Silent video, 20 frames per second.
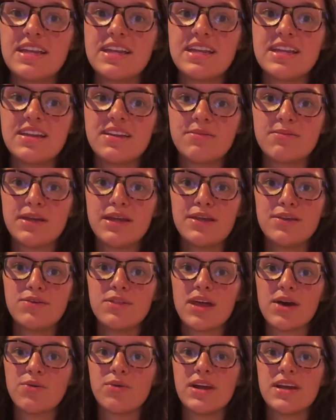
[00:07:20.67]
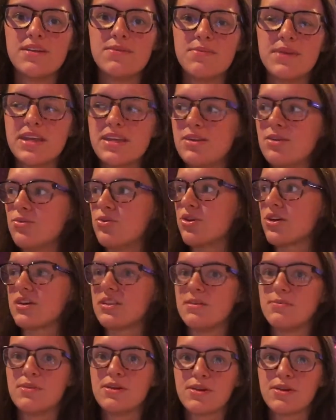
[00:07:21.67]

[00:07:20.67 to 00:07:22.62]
He didn't make you that way to make you look in the